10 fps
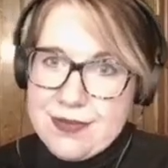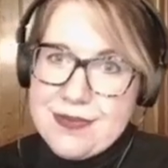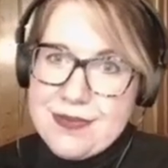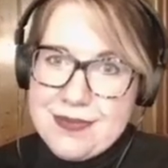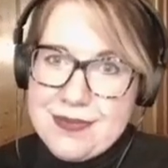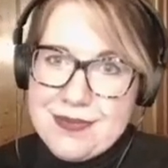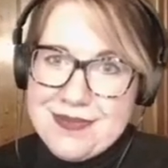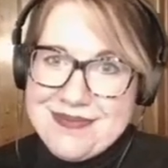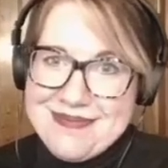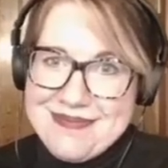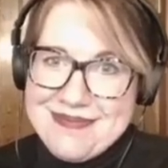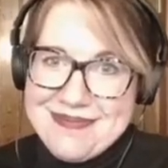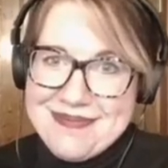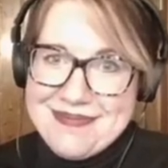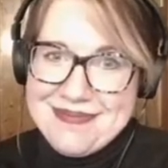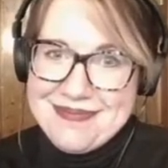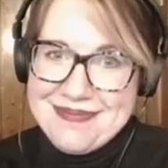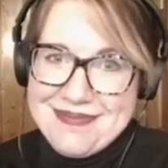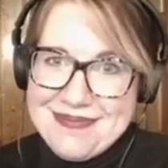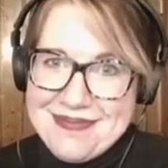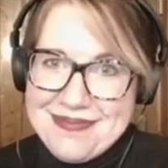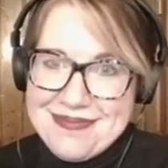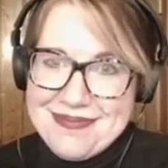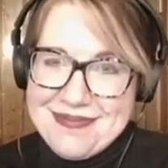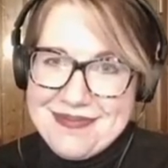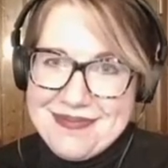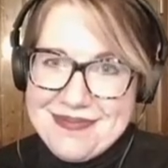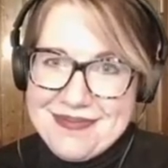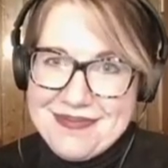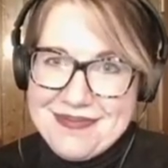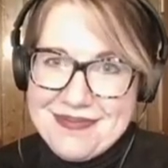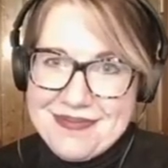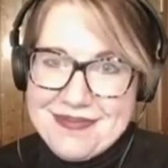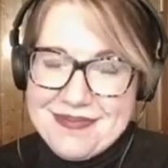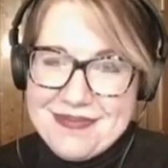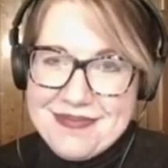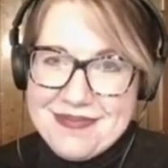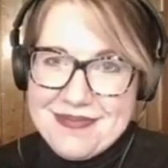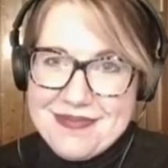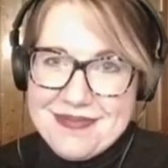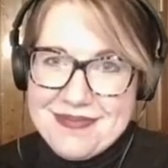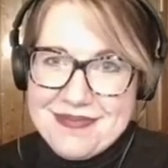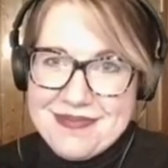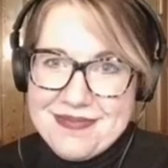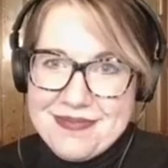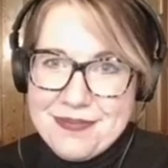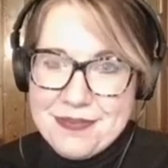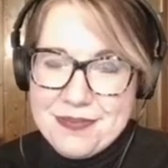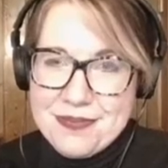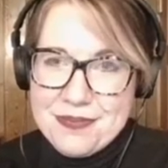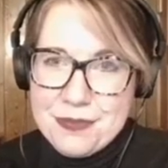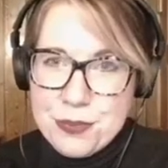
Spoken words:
(not speaking)